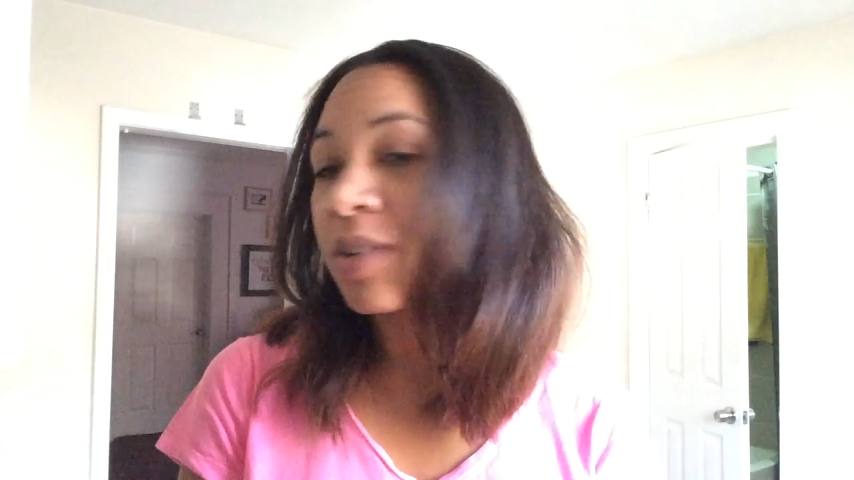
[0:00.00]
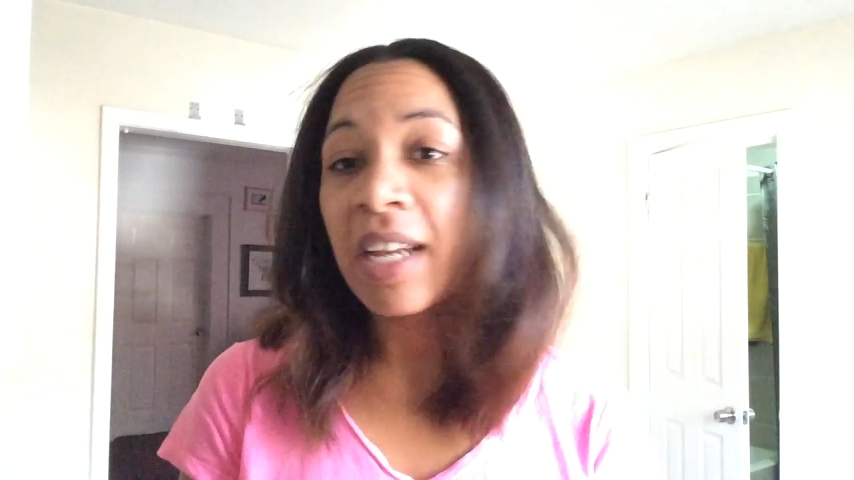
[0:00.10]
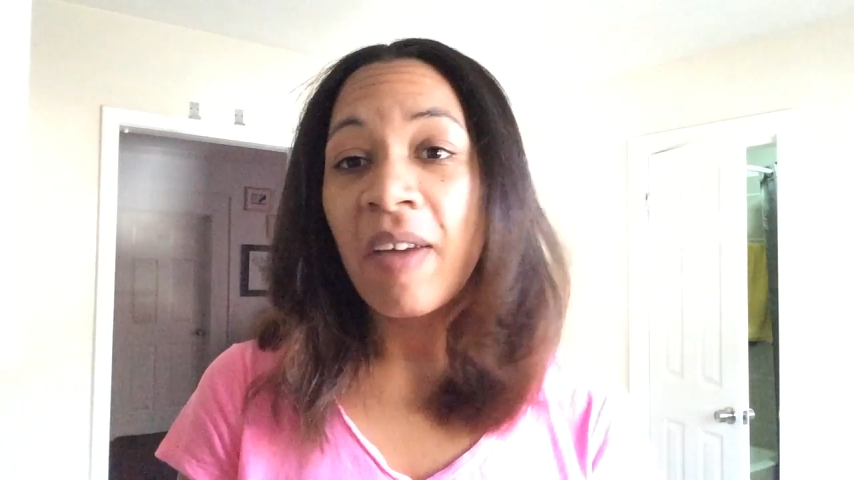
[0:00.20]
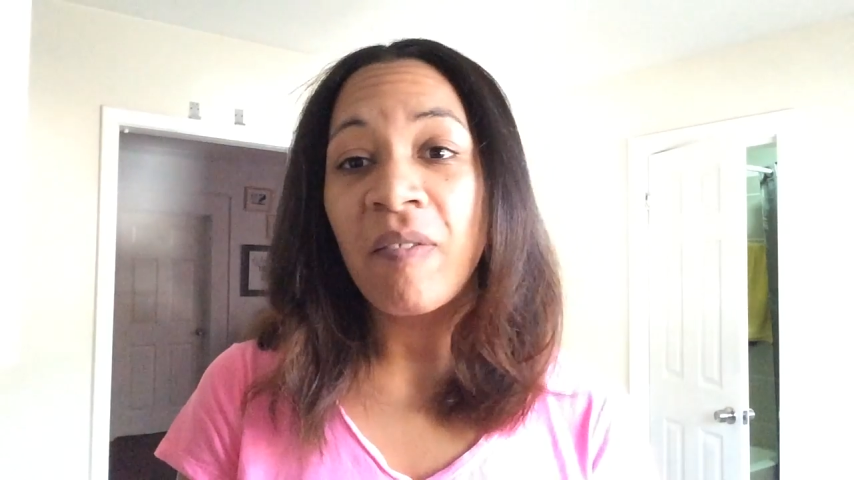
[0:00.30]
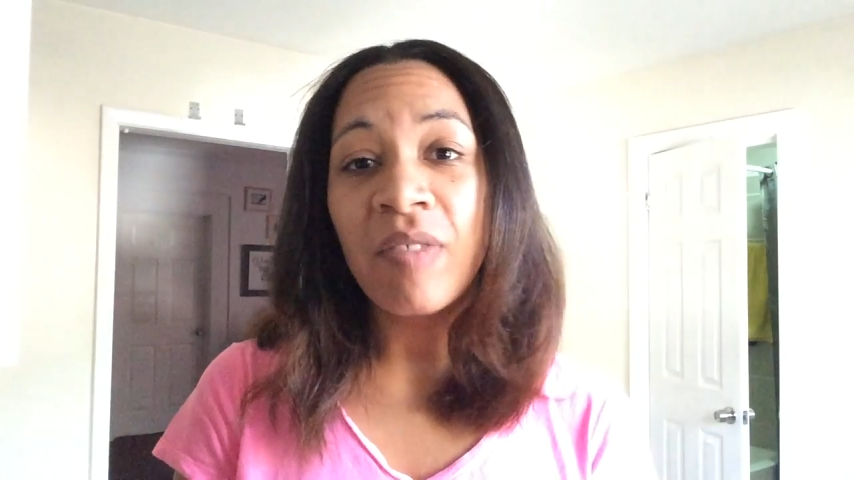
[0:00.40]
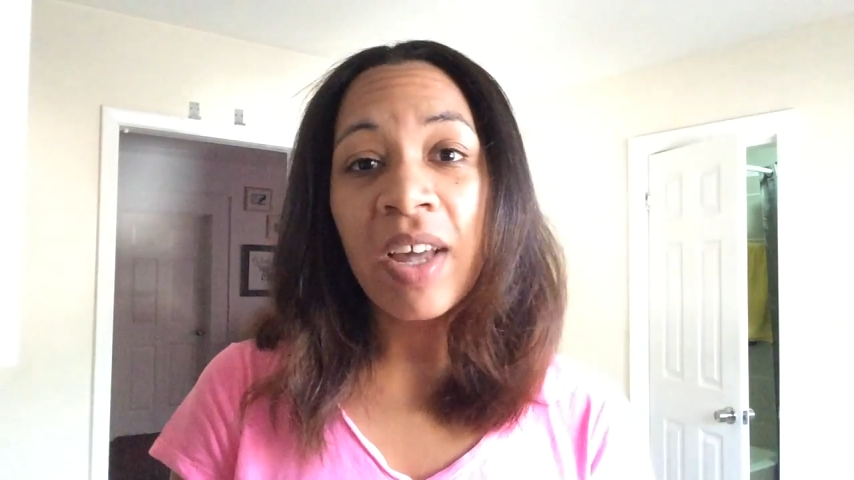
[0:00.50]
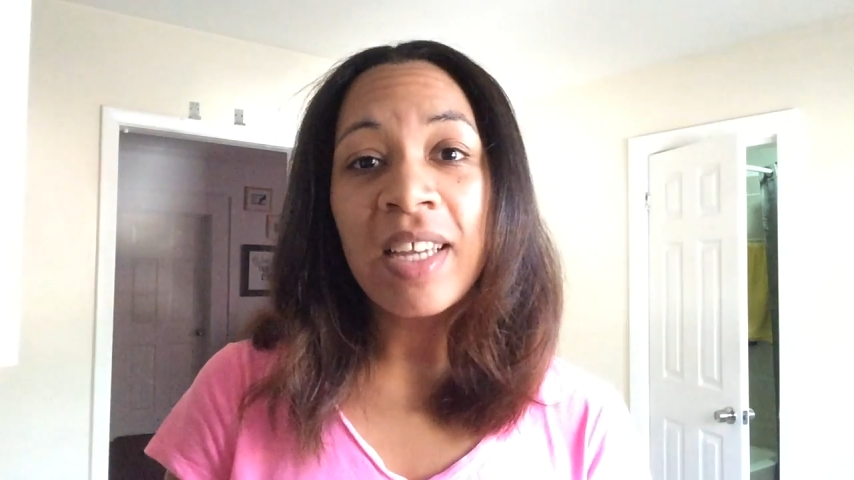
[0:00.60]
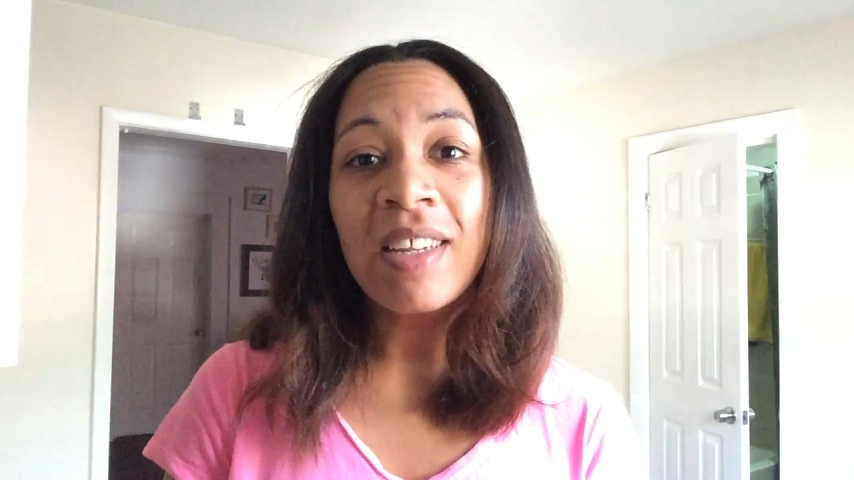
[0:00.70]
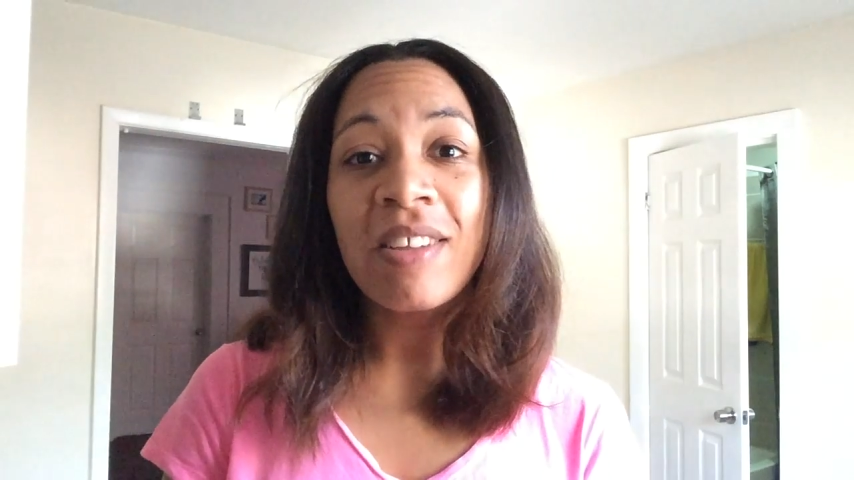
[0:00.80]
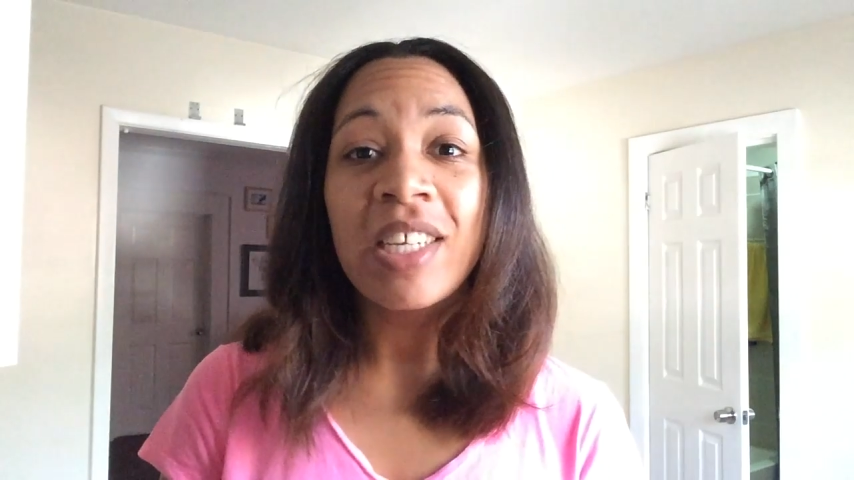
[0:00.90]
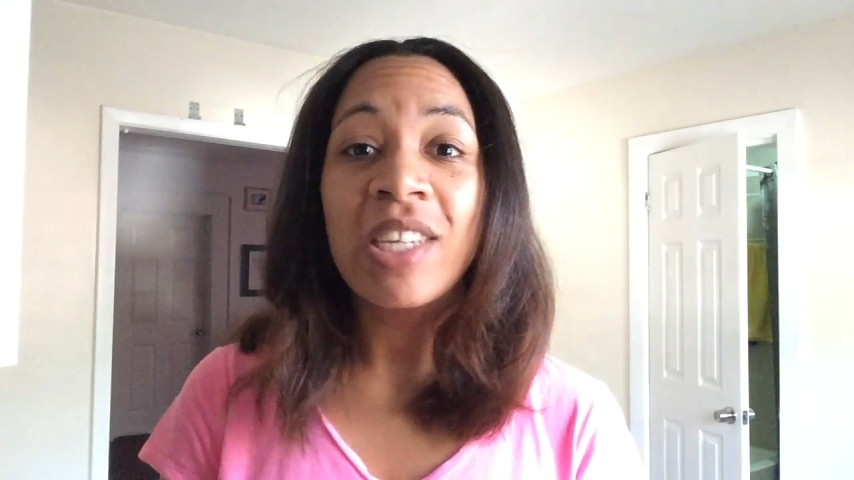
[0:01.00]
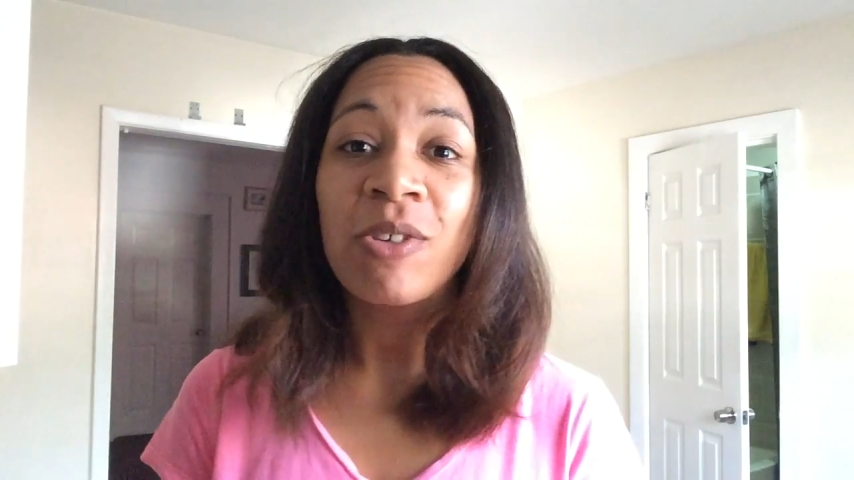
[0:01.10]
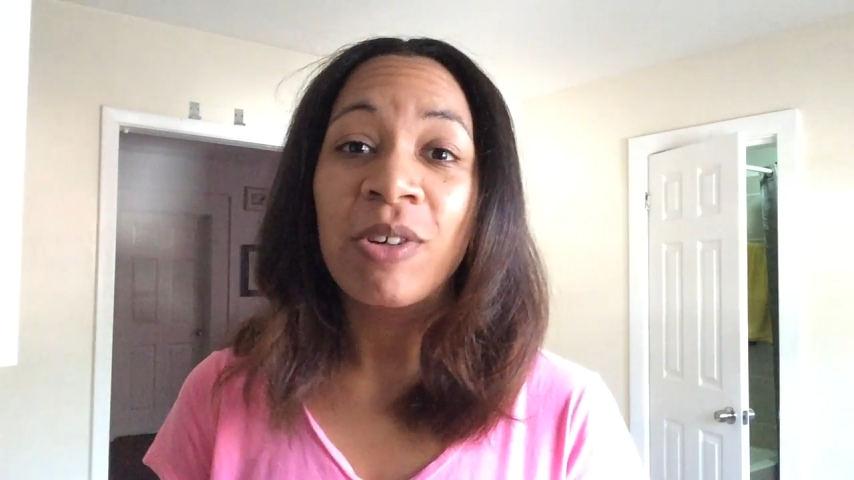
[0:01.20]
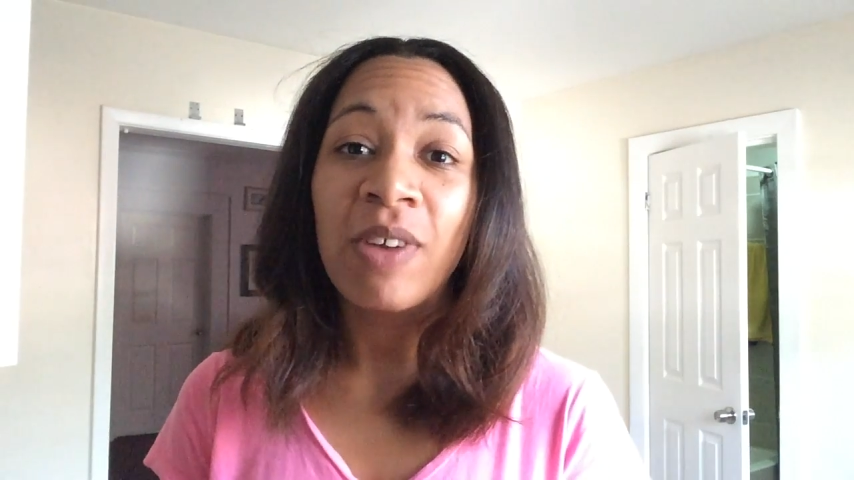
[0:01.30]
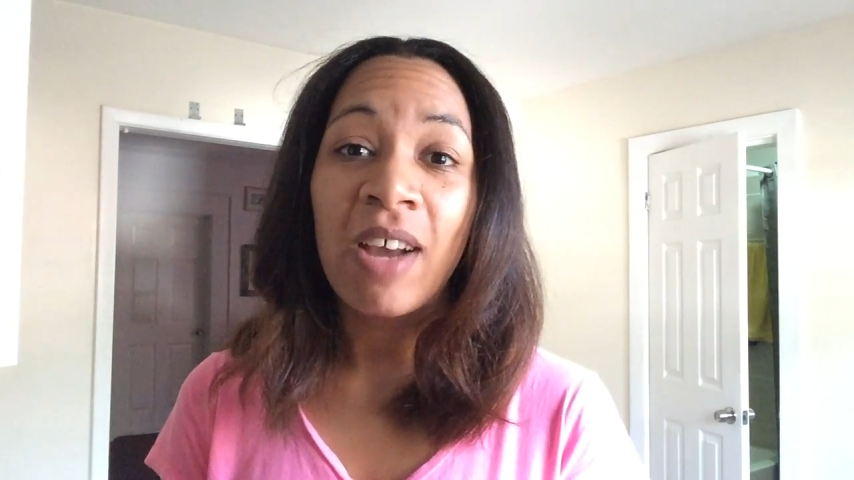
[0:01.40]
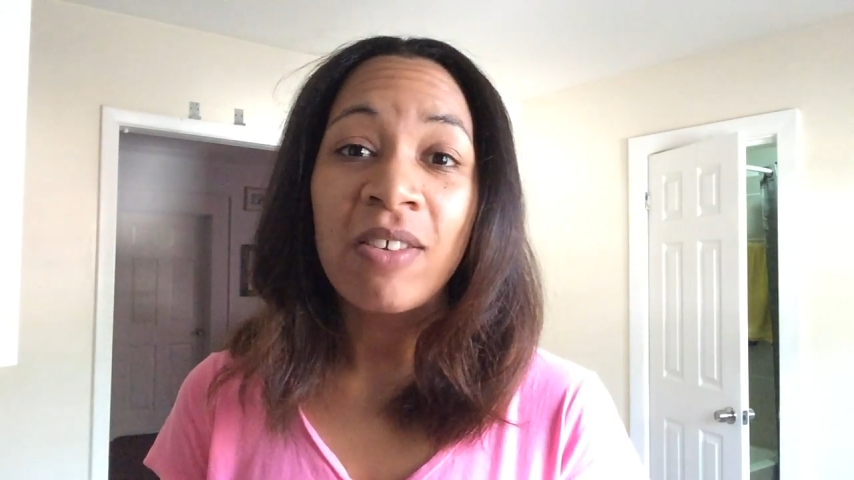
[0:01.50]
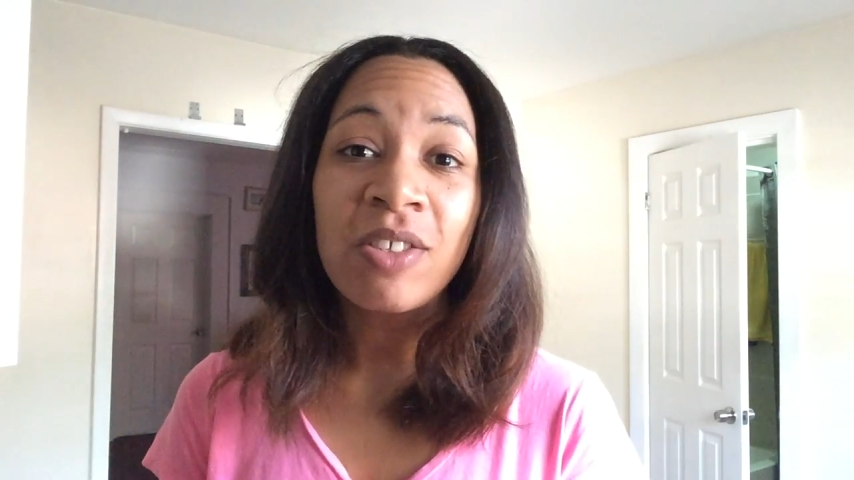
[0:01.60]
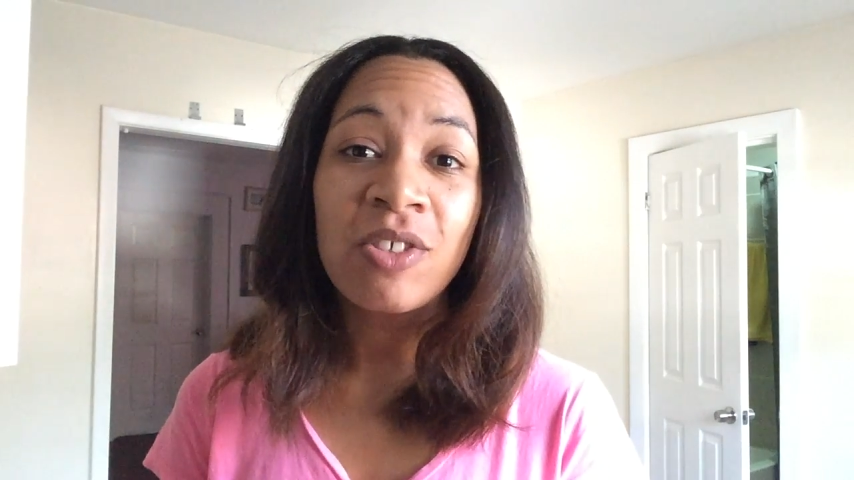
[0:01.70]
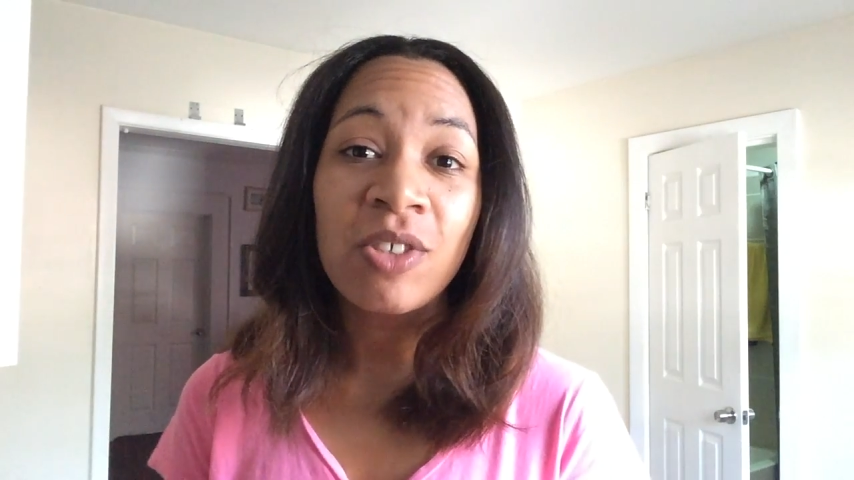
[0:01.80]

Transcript: We're gonna have fun. I'll take you around,